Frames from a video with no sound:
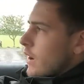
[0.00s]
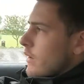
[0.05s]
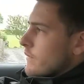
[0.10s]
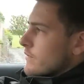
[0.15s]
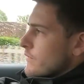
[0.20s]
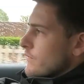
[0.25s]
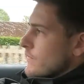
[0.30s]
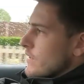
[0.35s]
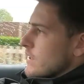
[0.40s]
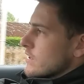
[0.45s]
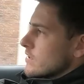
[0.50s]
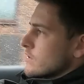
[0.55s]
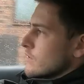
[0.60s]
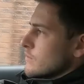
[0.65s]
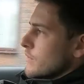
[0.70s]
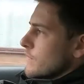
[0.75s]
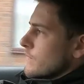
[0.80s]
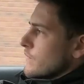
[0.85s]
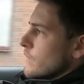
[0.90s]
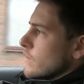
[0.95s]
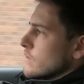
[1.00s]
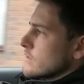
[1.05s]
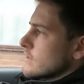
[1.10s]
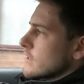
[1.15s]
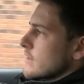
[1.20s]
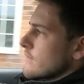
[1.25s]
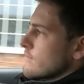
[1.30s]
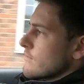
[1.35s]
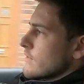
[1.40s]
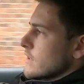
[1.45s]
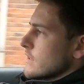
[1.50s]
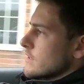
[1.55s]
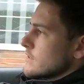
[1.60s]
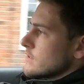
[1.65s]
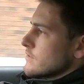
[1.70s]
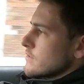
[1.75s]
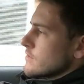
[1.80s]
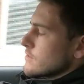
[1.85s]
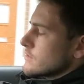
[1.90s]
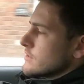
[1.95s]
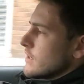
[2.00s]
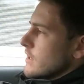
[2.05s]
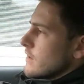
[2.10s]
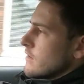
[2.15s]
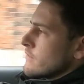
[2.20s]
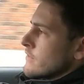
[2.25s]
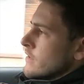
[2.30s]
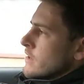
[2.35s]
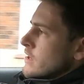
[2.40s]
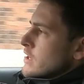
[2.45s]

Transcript: of the vehicle before delivering it to yourself,